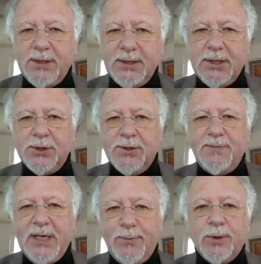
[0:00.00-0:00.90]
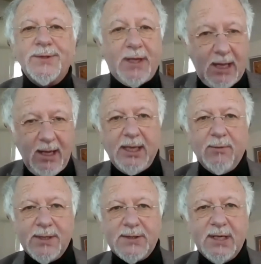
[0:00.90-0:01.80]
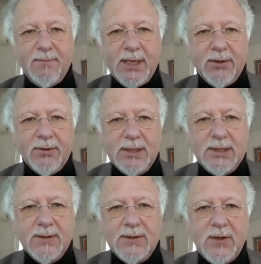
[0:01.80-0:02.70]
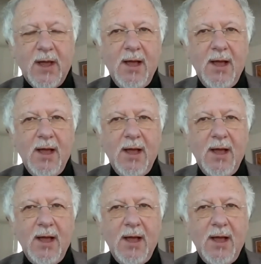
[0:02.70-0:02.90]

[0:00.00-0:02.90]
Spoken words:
indigenous peoples, and I would say minorities,